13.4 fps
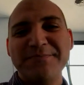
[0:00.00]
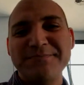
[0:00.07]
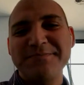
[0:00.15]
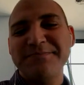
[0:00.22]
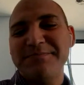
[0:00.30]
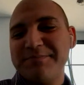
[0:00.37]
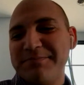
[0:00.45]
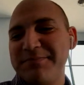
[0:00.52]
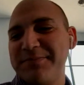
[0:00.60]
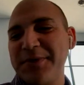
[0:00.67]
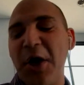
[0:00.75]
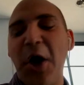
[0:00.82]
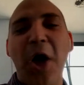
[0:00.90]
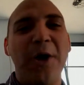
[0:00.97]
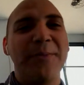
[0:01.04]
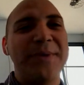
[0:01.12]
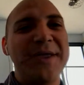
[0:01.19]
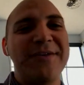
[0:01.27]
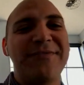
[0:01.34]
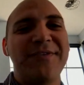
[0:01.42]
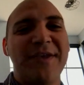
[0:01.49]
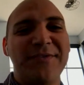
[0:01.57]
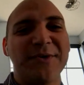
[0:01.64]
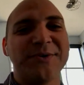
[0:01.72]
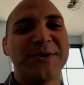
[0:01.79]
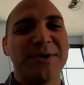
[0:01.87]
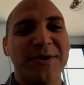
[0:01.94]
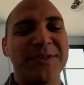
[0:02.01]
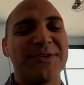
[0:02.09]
some calm if